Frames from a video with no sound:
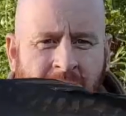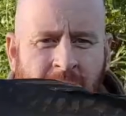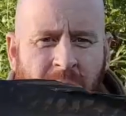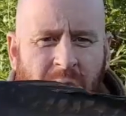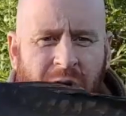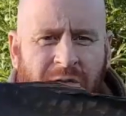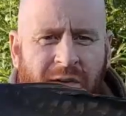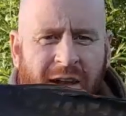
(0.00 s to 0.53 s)

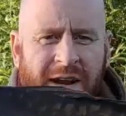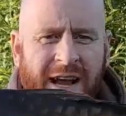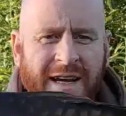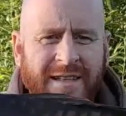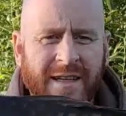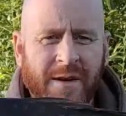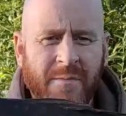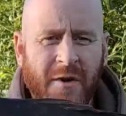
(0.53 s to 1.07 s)
Perfect,
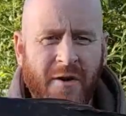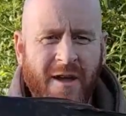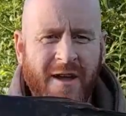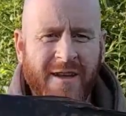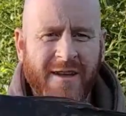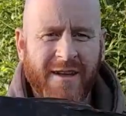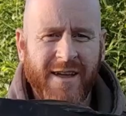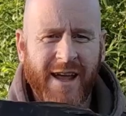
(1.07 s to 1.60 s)
nice little mirror,
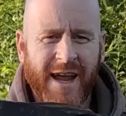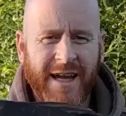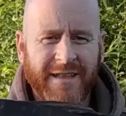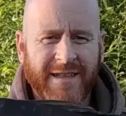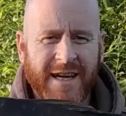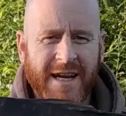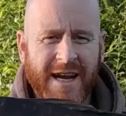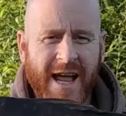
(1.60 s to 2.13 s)

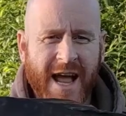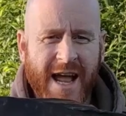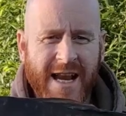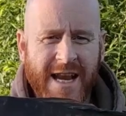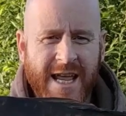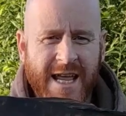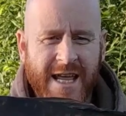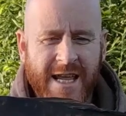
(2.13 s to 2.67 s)

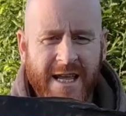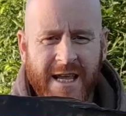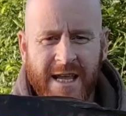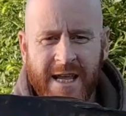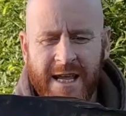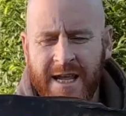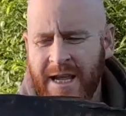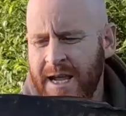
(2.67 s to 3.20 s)
18.9.
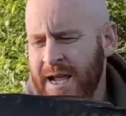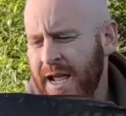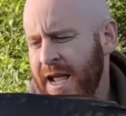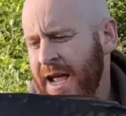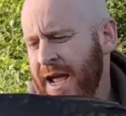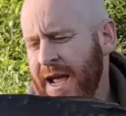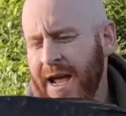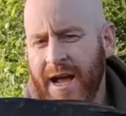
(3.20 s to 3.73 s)

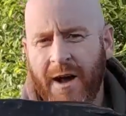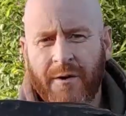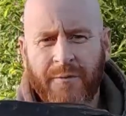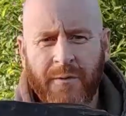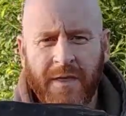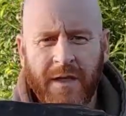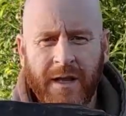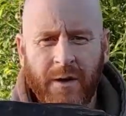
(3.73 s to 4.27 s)
Off
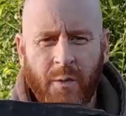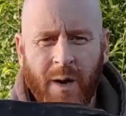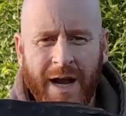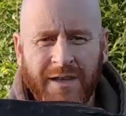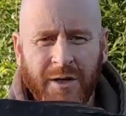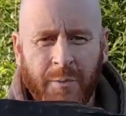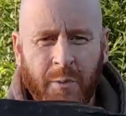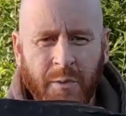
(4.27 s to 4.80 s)
with the little
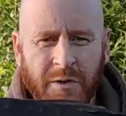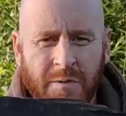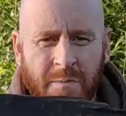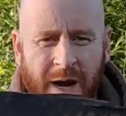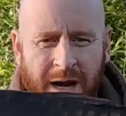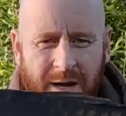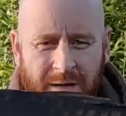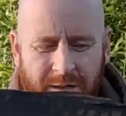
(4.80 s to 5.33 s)
white topper with some
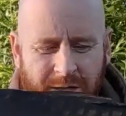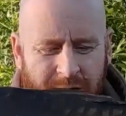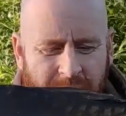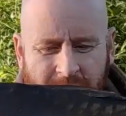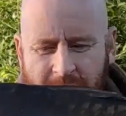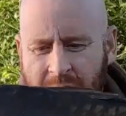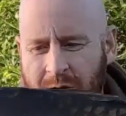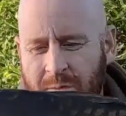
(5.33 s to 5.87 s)
maggots.
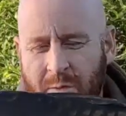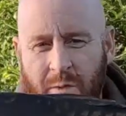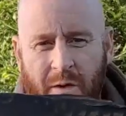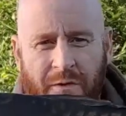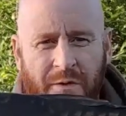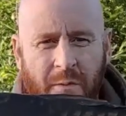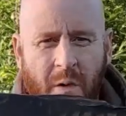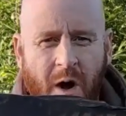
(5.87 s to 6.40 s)
We're
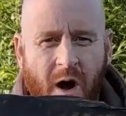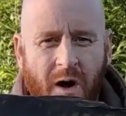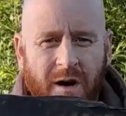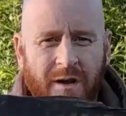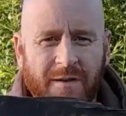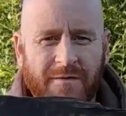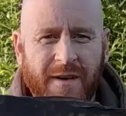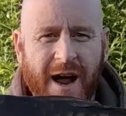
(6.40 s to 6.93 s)
off the mark,
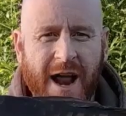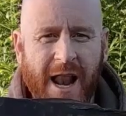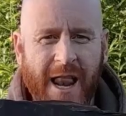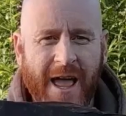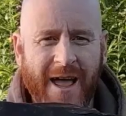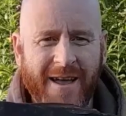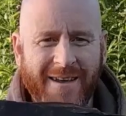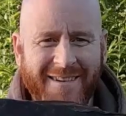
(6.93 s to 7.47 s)

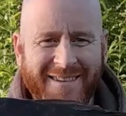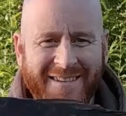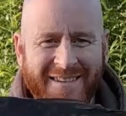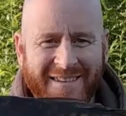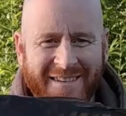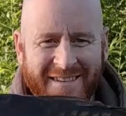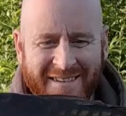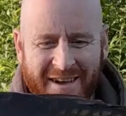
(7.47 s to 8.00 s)
finally.
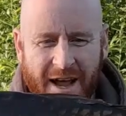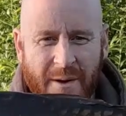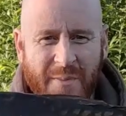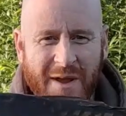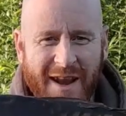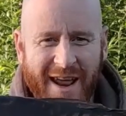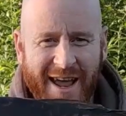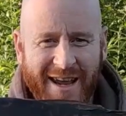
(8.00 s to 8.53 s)

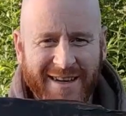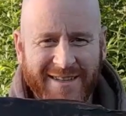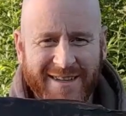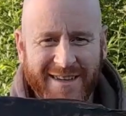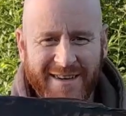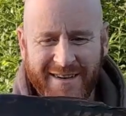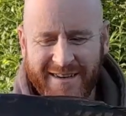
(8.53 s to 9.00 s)
Happy days.